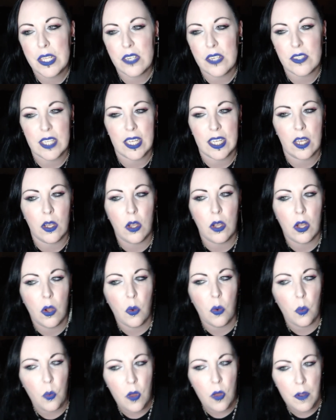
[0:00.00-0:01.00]
but there's like
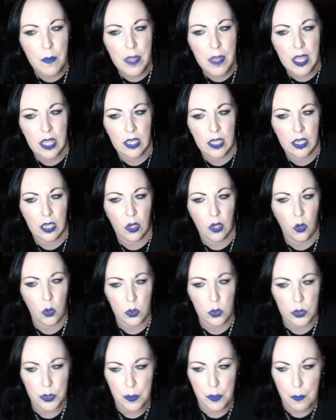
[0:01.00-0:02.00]
a woman and an
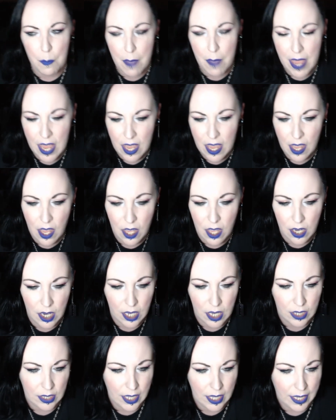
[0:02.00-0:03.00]
older
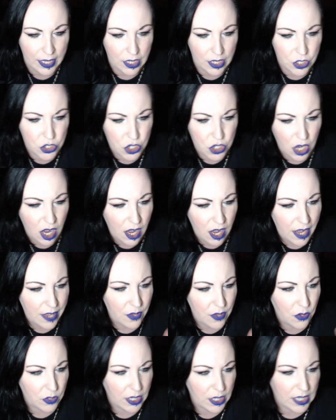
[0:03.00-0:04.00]
man and like a
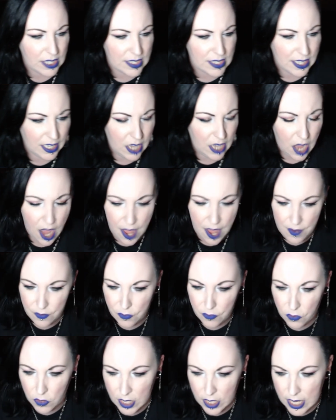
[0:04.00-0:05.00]
child, and it's like
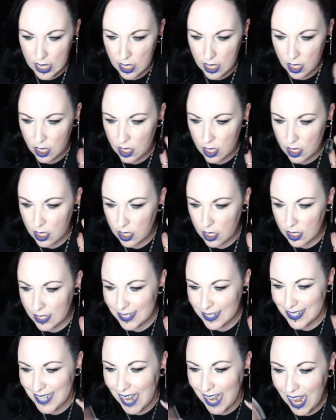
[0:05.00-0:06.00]
every
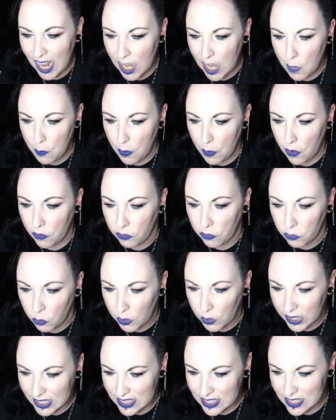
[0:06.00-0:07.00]
type of
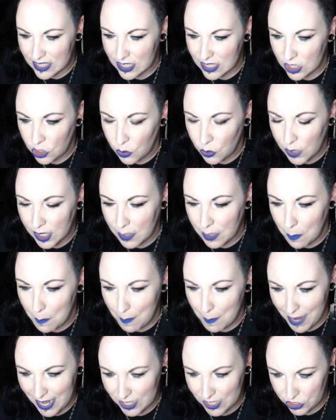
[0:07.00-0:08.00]
voice you can
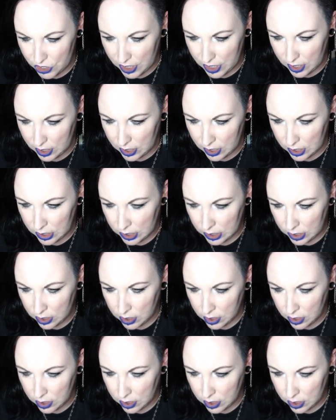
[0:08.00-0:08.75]
imagine